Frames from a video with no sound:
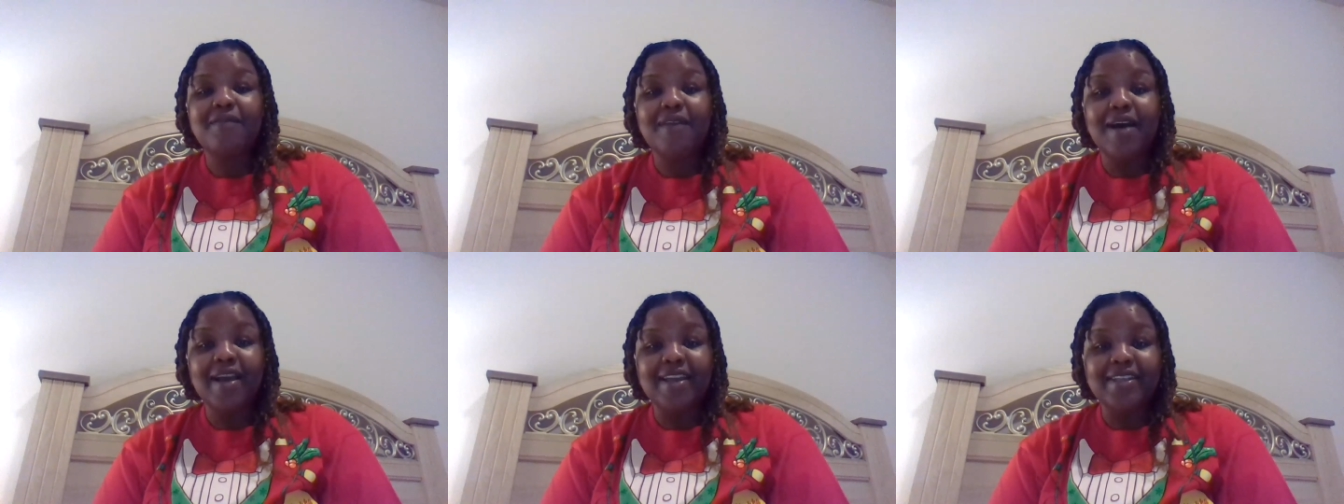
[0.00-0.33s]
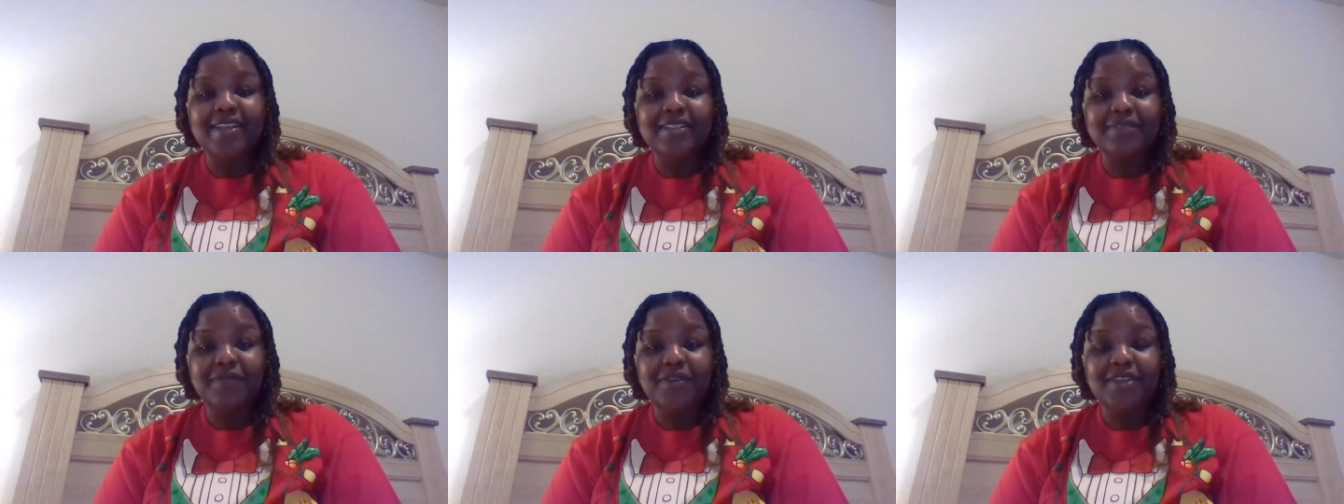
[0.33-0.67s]

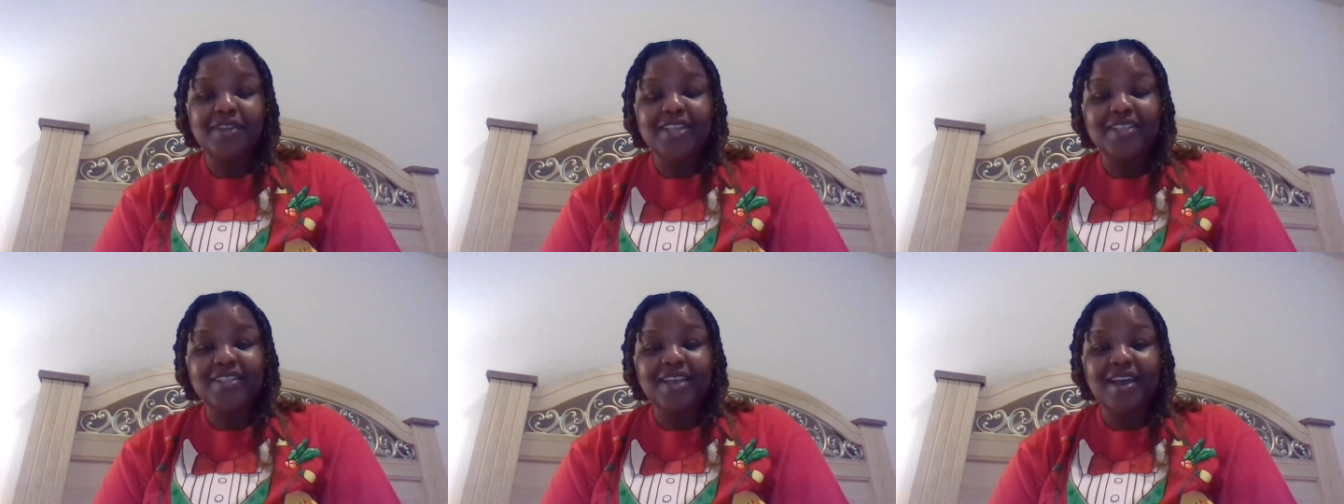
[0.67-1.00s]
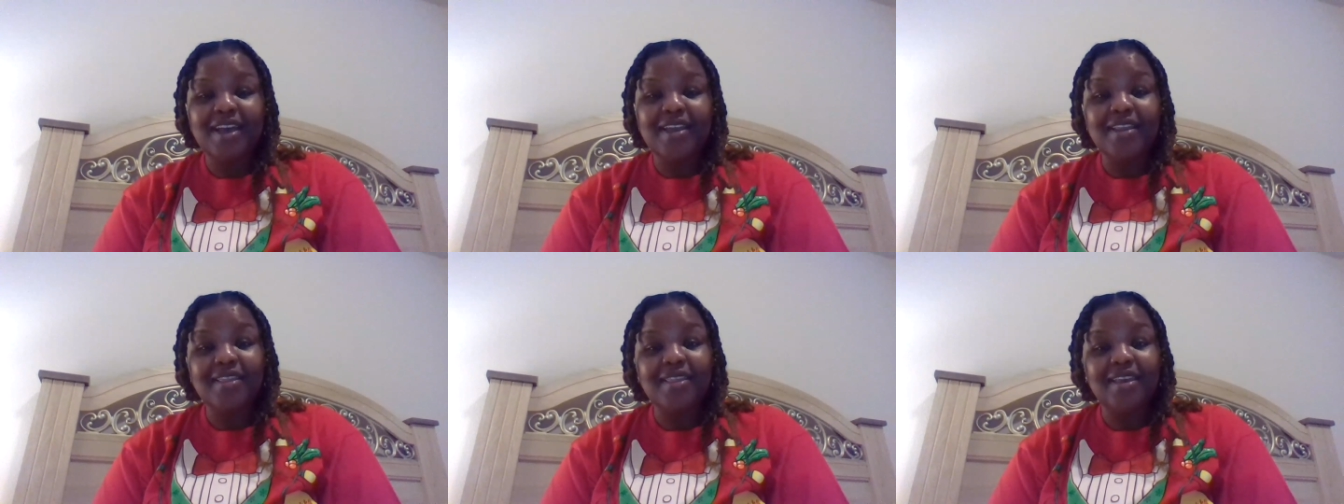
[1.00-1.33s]
fined for this
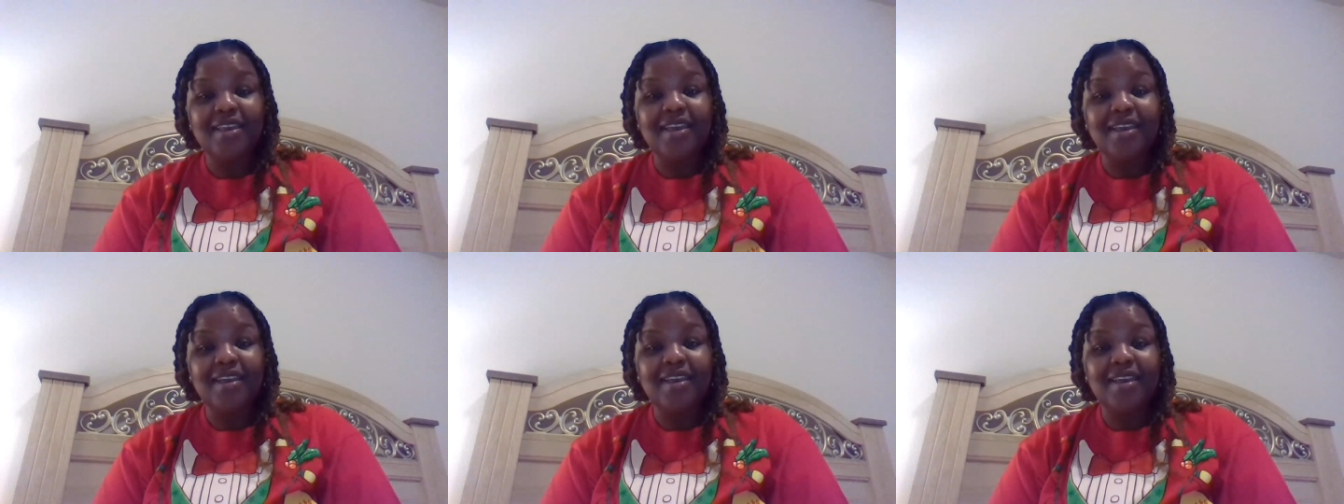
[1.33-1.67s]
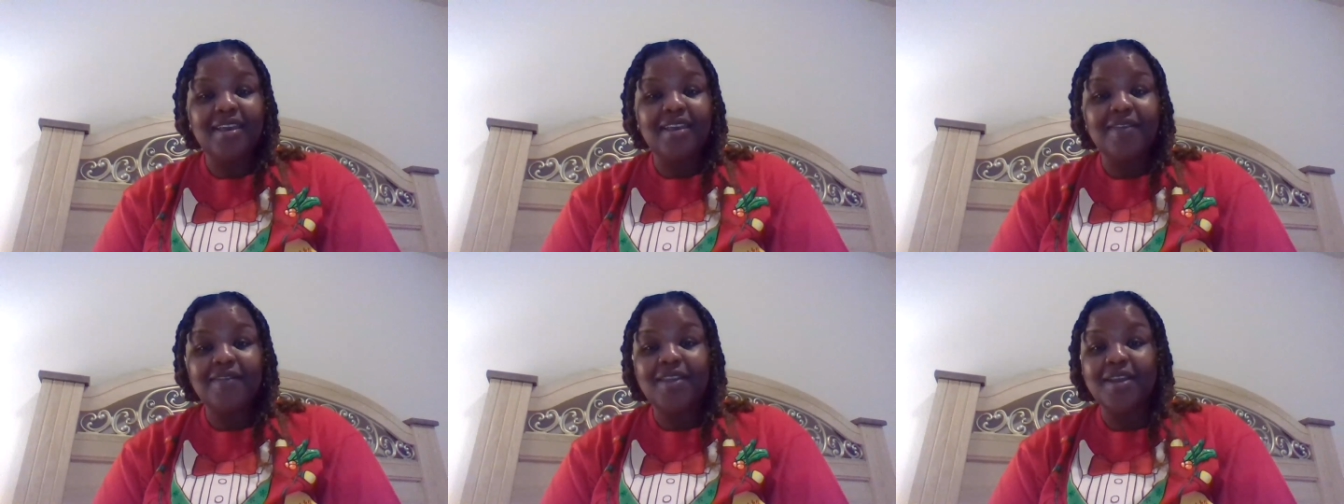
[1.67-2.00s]
kind of
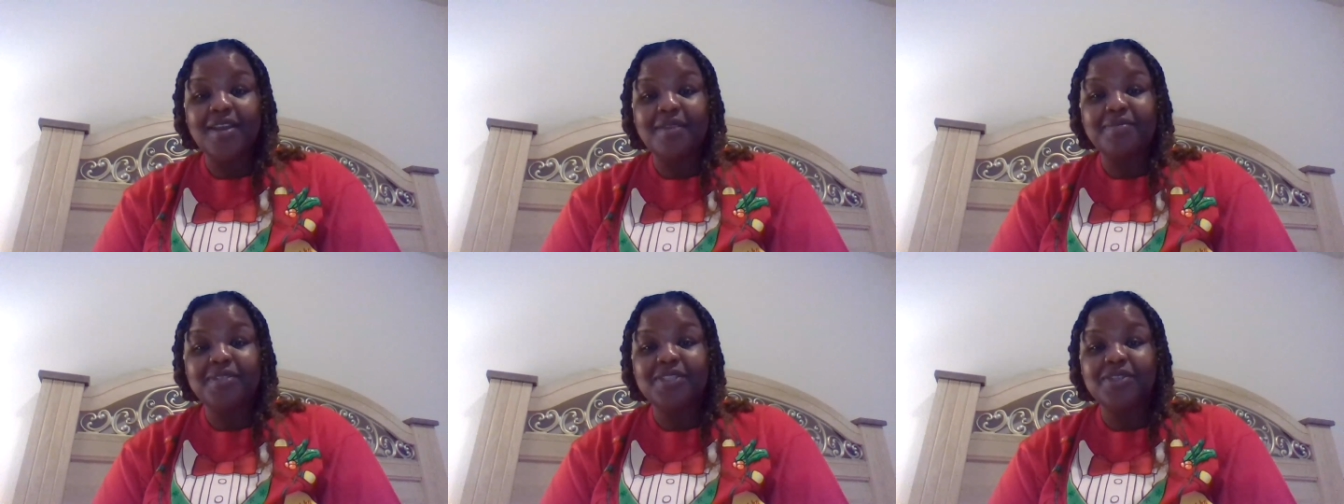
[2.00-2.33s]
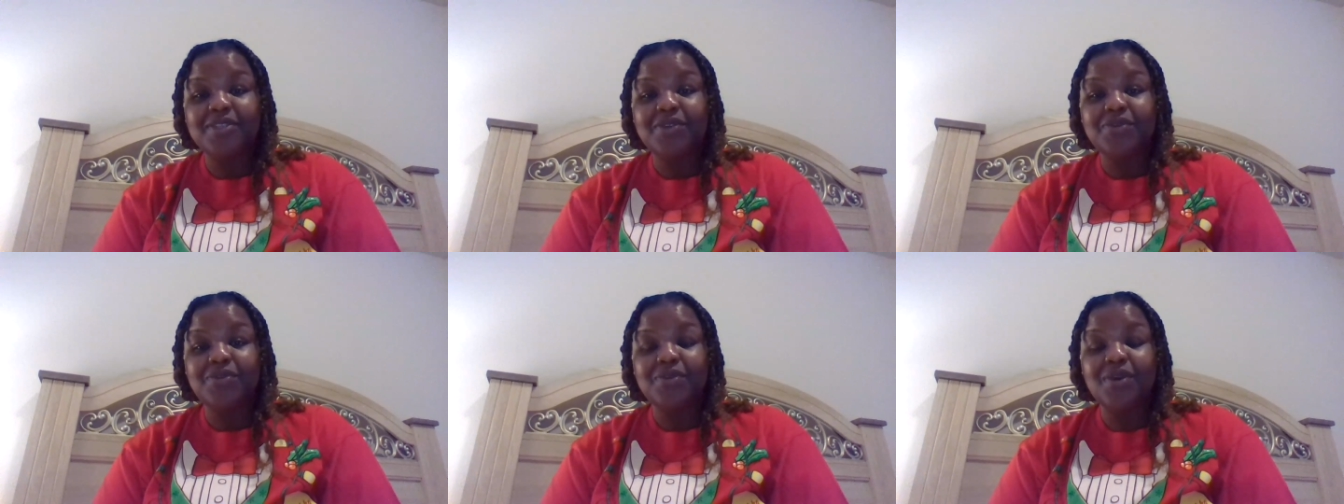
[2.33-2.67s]
thing, even up
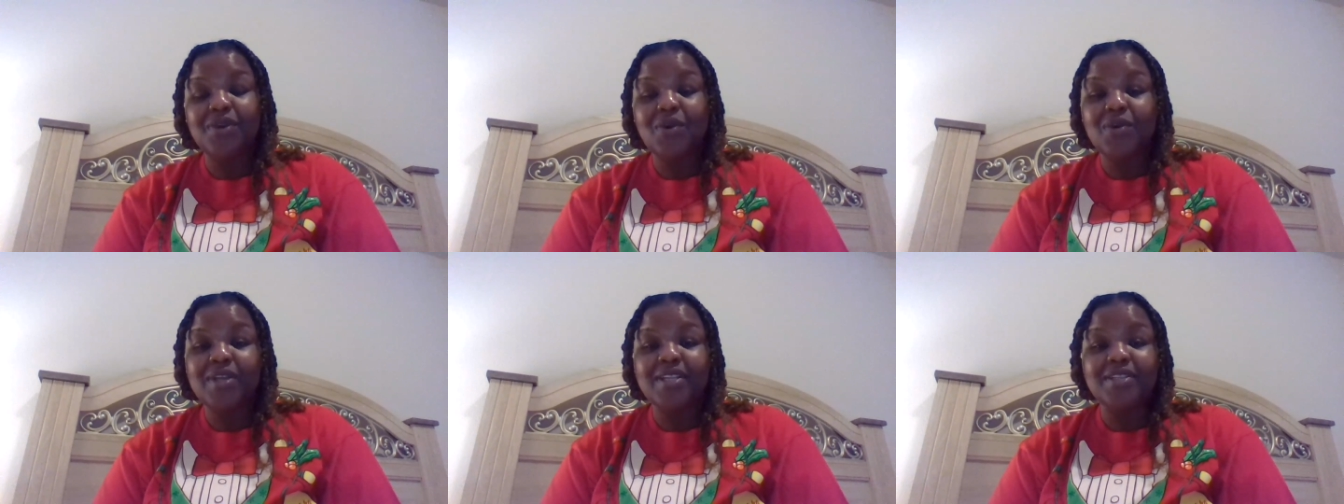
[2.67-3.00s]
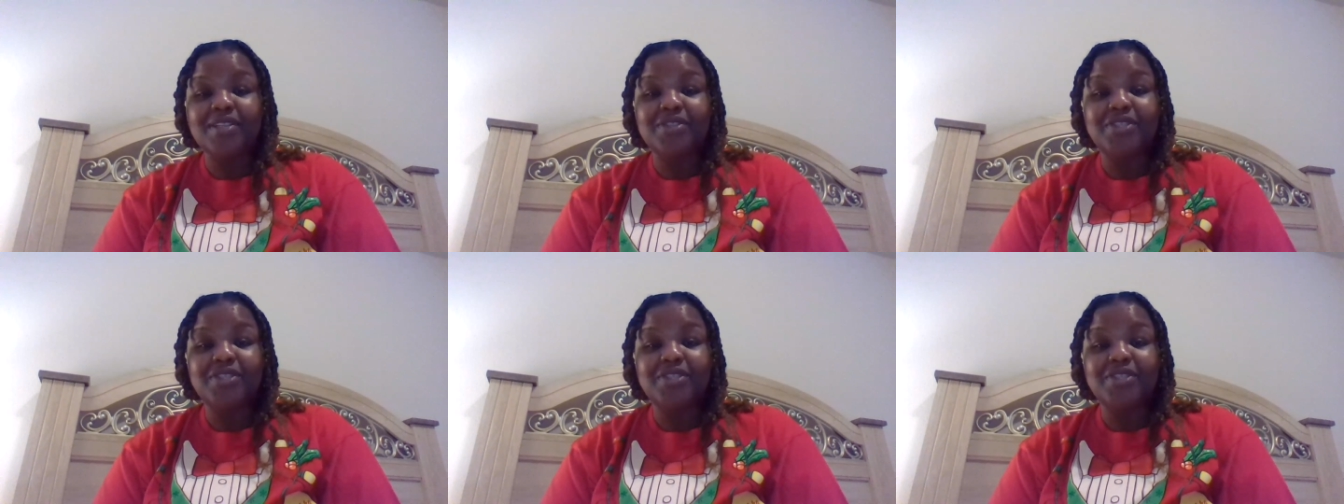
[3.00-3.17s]
to going to